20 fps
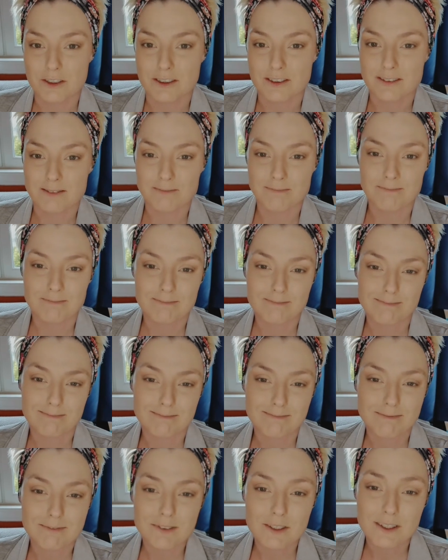and
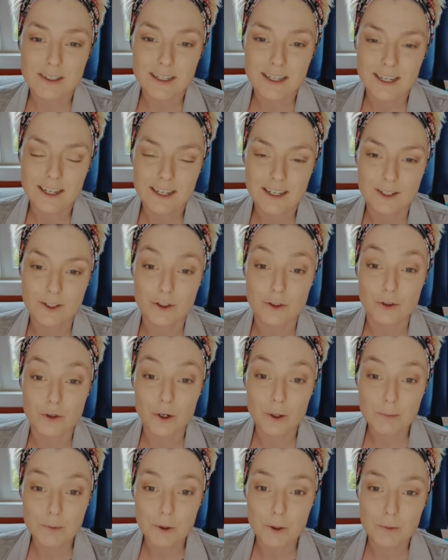do
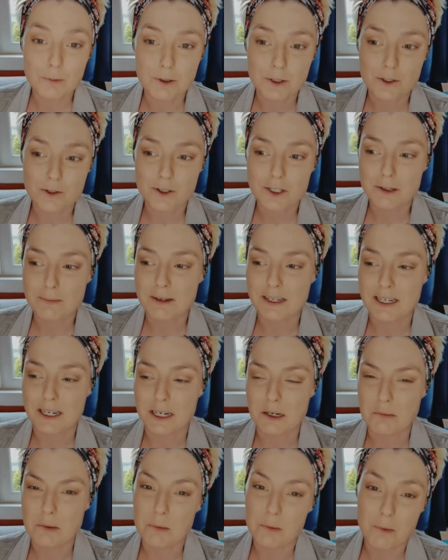a proper
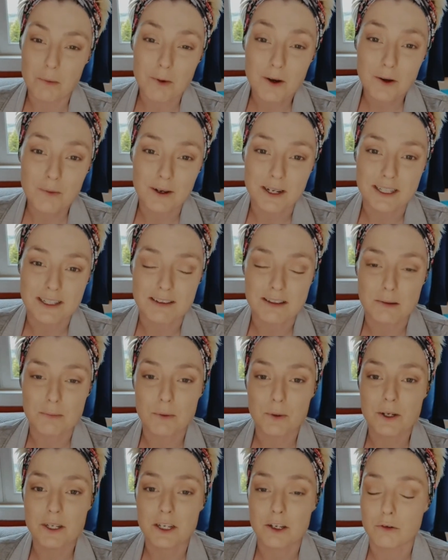documentary, but we were quite
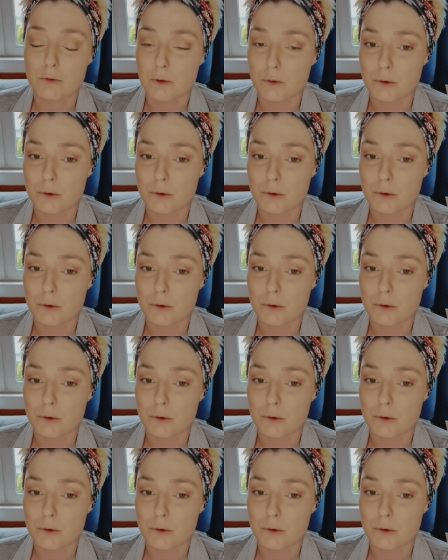disappointed.